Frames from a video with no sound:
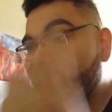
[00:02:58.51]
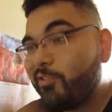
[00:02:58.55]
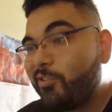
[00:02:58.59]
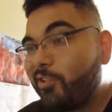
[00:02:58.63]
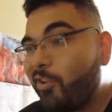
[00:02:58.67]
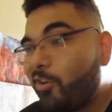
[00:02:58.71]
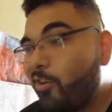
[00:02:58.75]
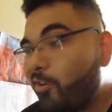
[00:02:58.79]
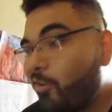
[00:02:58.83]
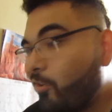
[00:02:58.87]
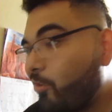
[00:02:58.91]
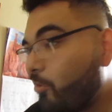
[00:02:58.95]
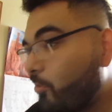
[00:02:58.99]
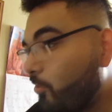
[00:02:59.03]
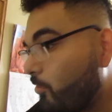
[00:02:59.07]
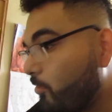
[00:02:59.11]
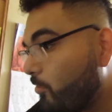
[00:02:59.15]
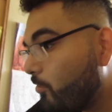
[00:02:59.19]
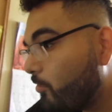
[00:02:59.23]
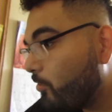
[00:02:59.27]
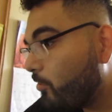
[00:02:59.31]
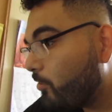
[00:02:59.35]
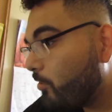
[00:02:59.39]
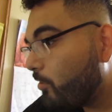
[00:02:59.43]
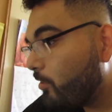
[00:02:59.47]
So
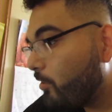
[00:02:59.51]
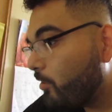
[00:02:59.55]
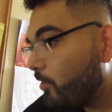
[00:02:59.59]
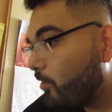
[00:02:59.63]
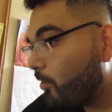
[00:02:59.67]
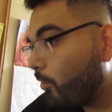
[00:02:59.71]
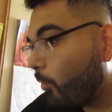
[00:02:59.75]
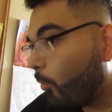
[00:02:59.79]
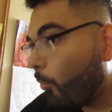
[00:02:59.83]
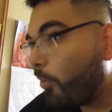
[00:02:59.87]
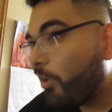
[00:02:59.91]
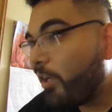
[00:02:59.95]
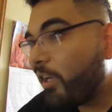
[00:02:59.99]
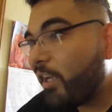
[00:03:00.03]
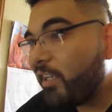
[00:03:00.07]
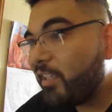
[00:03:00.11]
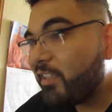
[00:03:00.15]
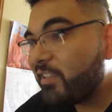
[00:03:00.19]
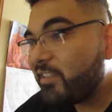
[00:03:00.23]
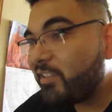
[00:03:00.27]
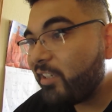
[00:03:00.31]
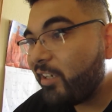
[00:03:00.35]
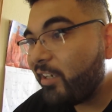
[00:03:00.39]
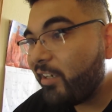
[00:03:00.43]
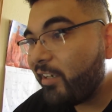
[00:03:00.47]
we're gonna
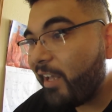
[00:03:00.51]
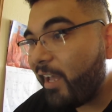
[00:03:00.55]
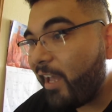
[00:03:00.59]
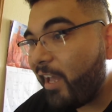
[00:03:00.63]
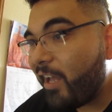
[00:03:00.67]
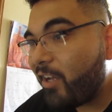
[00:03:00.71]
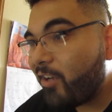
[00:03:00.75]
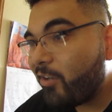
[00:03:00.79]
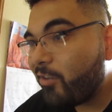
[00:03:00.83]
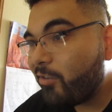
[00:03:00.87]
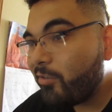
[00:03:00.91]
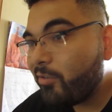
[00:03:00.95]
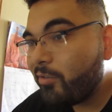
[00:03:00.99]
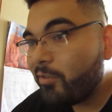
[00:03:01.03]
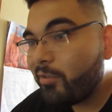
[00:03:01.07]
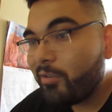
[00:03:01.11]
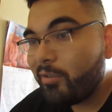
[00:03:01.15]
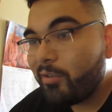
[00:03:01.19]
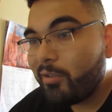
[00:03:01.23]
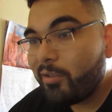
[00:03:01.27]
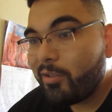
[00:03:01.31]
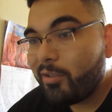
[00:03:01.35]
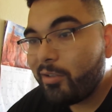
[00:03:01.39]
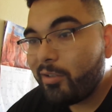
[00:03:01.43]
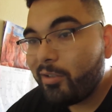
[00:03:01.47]
start out
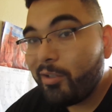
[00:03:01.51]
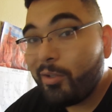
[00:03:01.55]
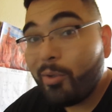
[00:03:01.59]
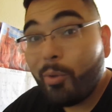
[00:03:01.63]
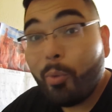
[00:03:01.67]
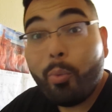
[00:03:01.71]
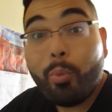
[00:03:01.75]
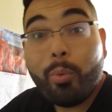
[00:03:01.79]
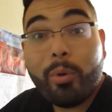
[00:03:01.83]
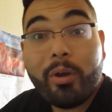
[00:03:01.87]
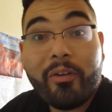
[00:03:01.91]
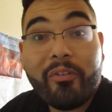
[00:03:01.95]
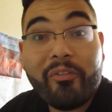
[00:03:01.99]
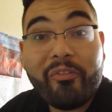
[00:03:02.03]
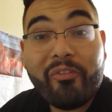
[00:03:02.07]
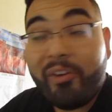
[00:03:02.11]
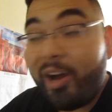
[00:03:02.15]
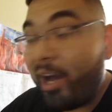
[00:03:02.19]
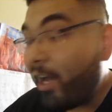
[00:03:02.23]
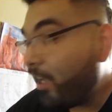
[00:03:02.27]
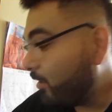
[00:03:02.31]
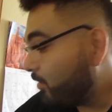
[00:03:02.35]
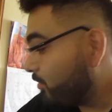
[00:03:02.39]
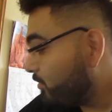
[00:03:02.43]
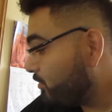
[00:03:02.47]
with
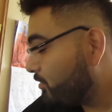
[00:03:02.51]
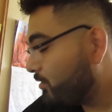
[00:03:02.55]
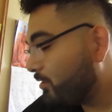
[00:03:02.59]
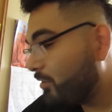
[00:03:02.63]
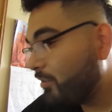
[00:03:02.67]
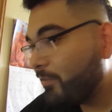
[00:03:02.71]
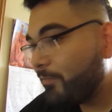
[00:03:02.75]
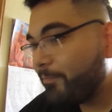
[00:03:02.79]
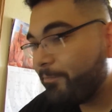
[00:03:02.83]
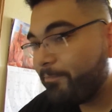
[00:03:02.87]
fonts.